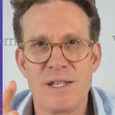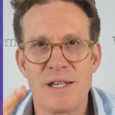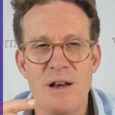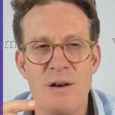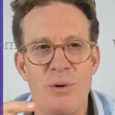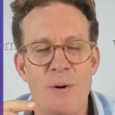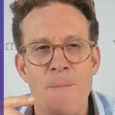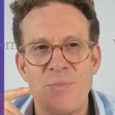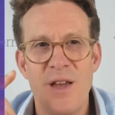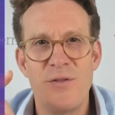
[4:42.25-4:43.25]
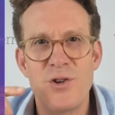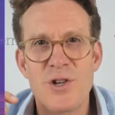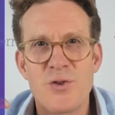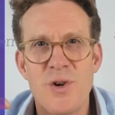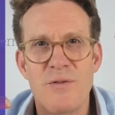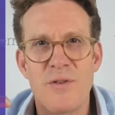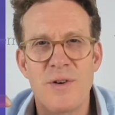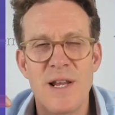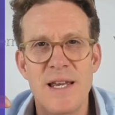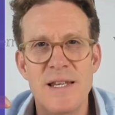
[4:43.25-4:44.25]
example, if you just treat for
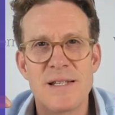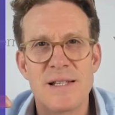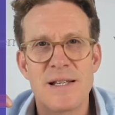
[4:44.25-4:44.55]
fleas,